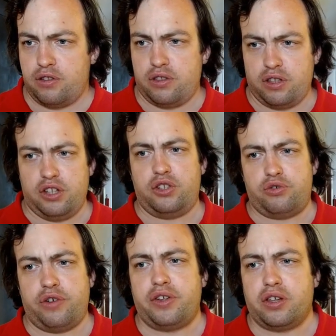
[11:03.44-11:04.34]
it's
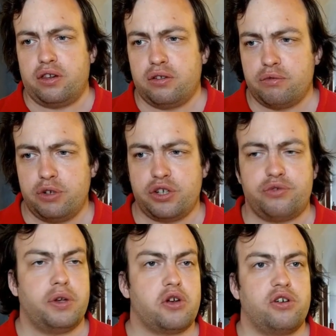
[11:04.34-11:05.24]
trivial. We just
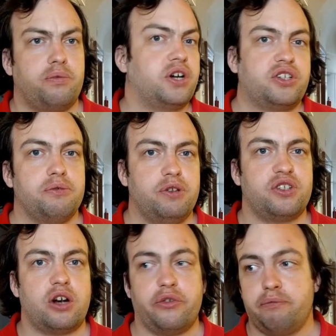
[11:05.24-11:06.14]
record where symbols
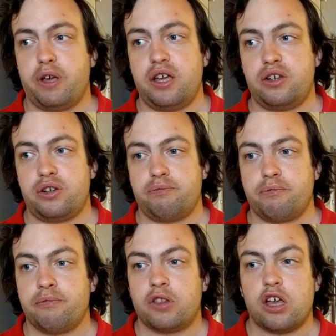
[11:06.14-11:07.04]
are on page.
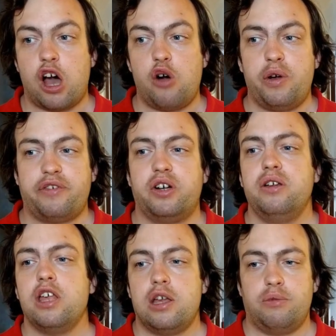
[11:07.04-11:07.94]
However,
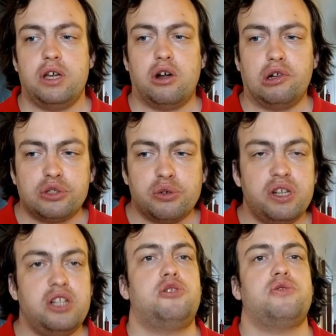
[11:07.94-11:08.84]
we also need
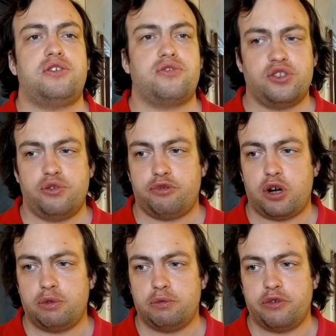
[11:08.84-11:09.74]
to address the
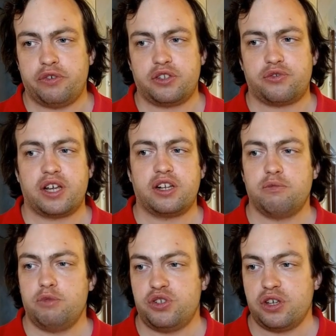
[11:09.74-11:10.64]
problem of extracting
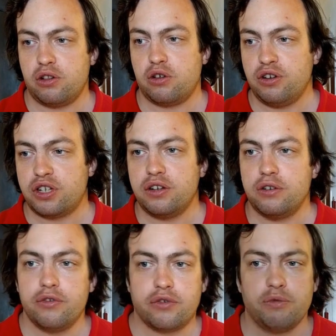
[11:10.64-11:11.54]
musical content from the